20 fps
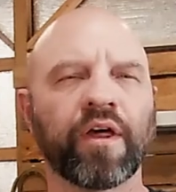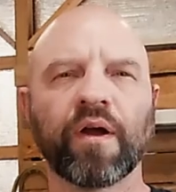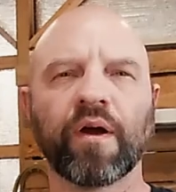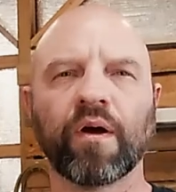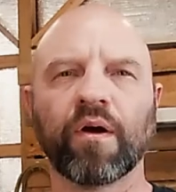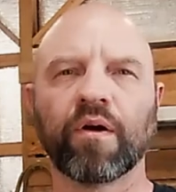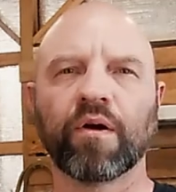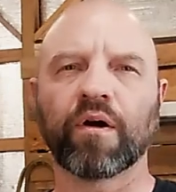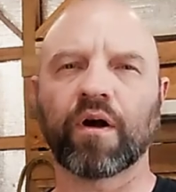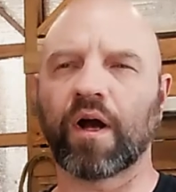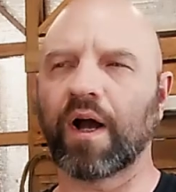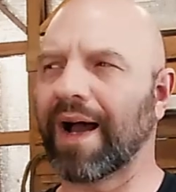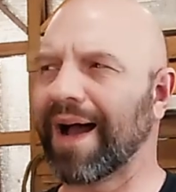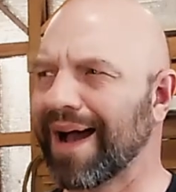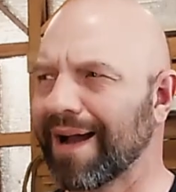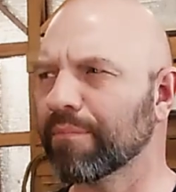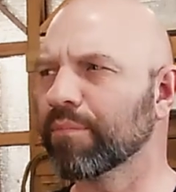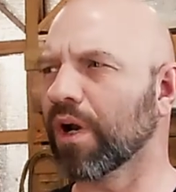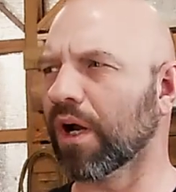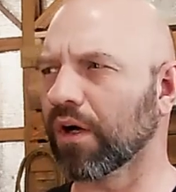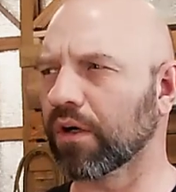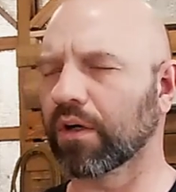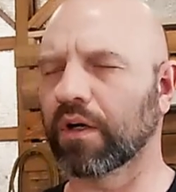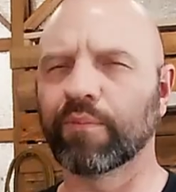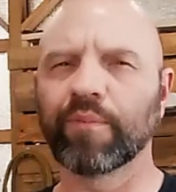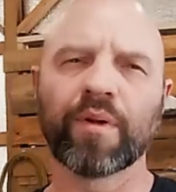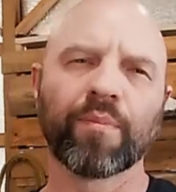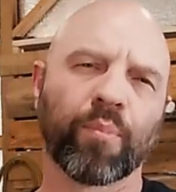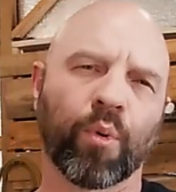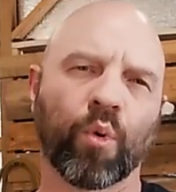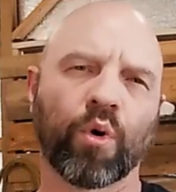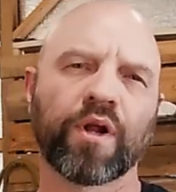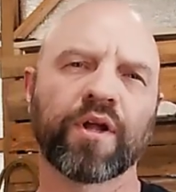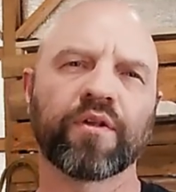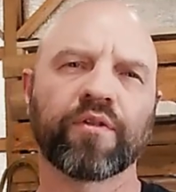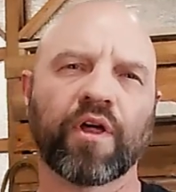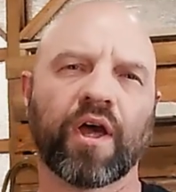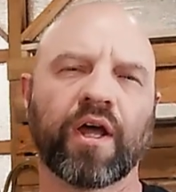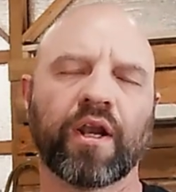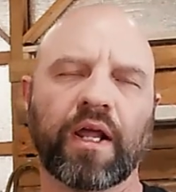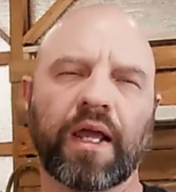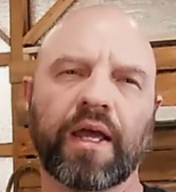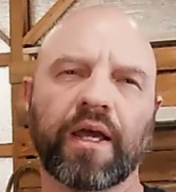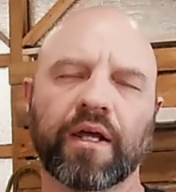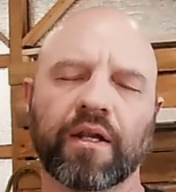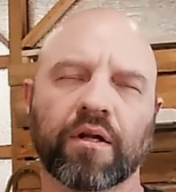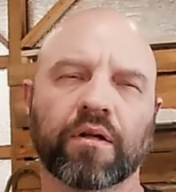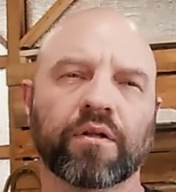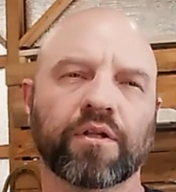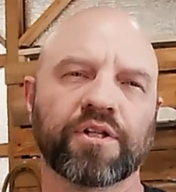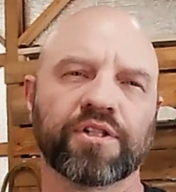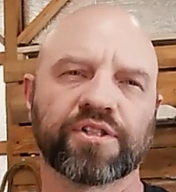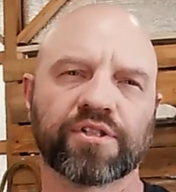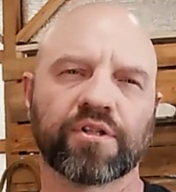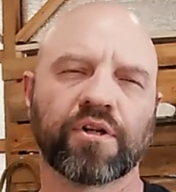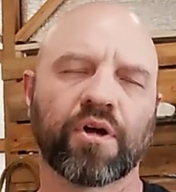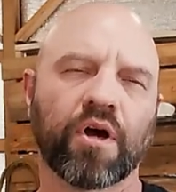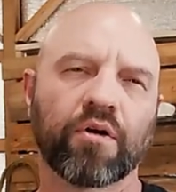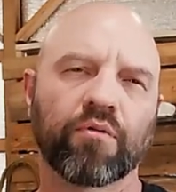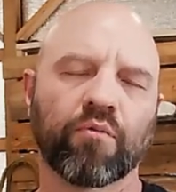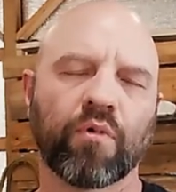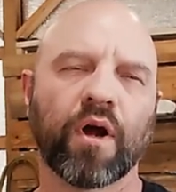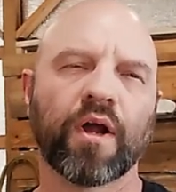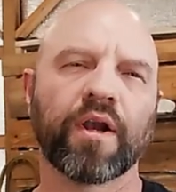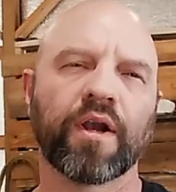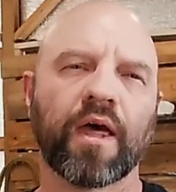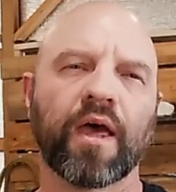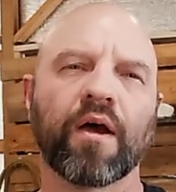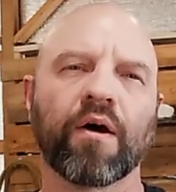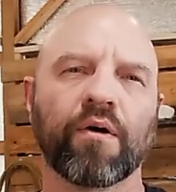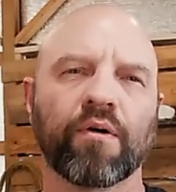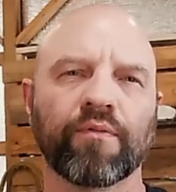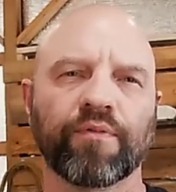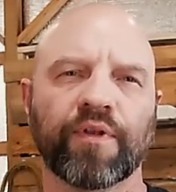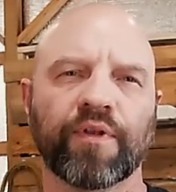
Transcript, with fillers: there. I'm not gonna be porting that head, at least not right now.